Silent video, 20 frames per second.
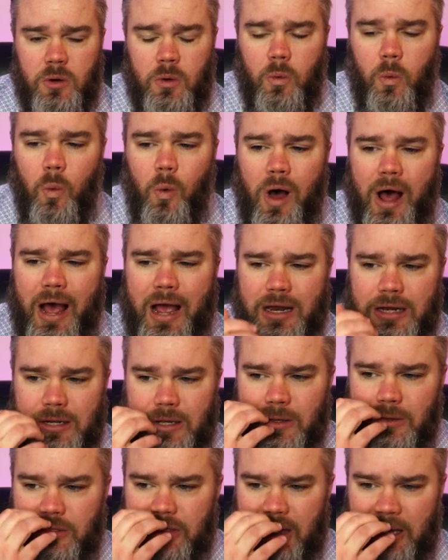Why do
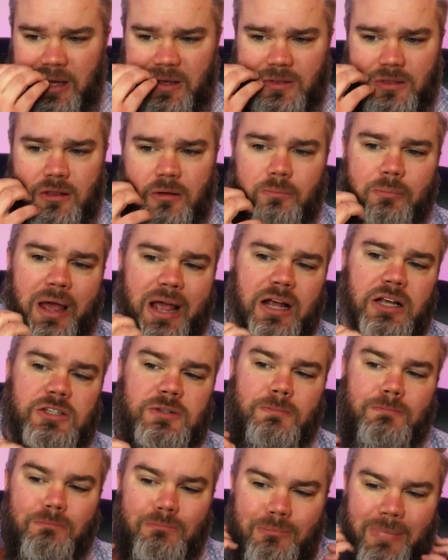you think the banks
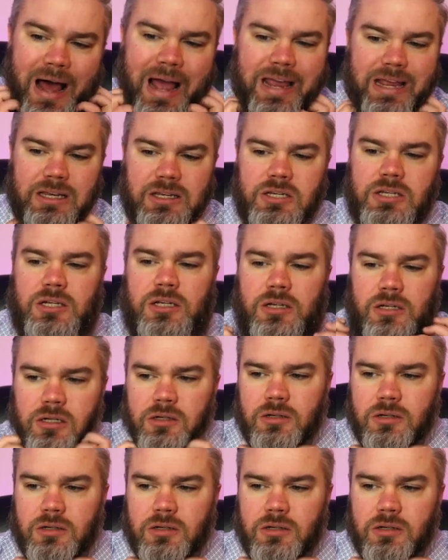might